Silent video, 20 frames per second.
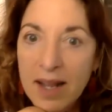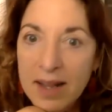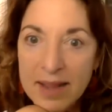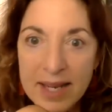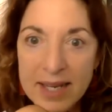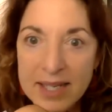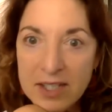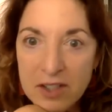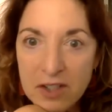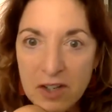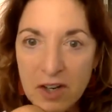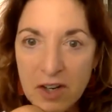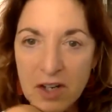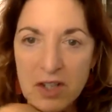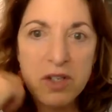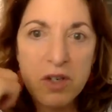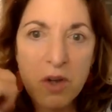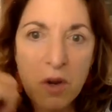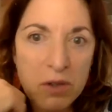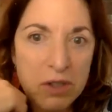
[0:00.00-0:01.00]
They start
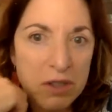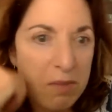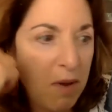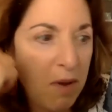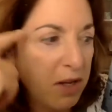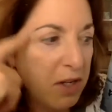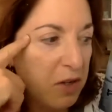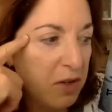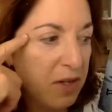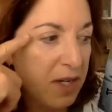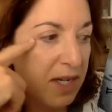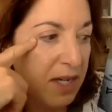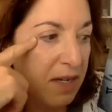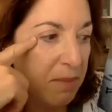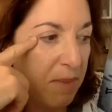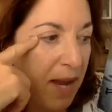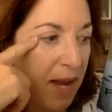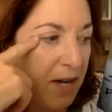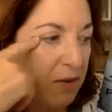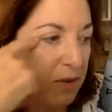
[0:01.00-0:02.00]
so small you need a
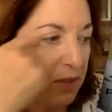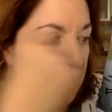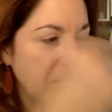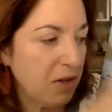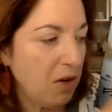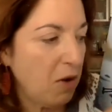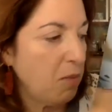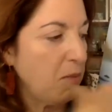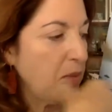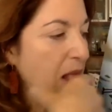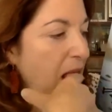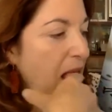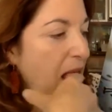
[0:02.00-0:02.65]
microscope.